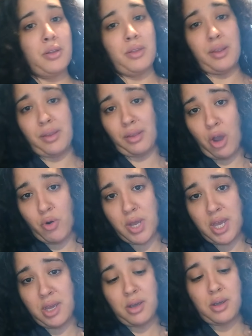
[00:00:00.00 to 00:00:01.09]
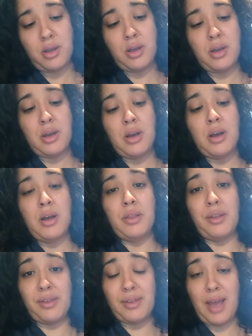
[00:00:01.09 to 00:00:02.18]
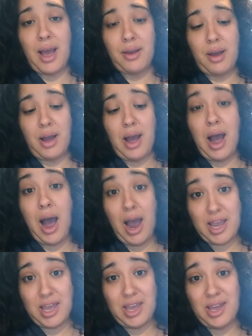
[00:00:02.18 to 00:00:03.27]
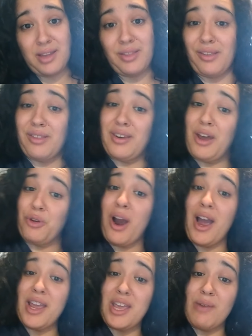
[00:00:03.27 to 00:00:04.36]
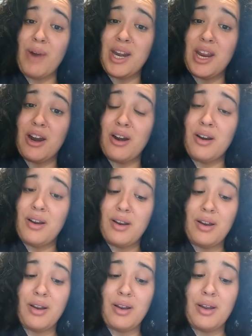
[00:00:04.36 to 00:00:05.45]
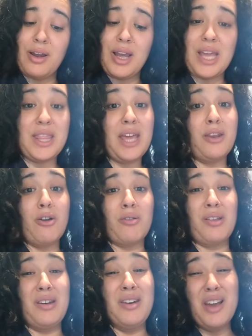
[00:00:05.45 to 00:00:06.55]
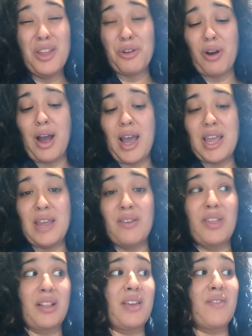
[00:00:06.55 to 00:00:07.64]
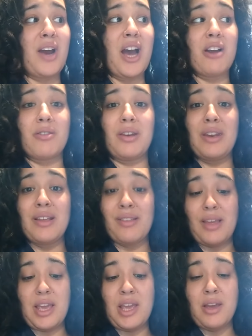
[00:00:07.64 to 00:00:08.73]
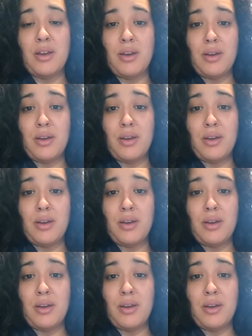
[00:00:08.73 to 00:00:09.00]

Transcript: This is low E. This is high E. This is another high E right here. And then there's another high E that's even higher than this E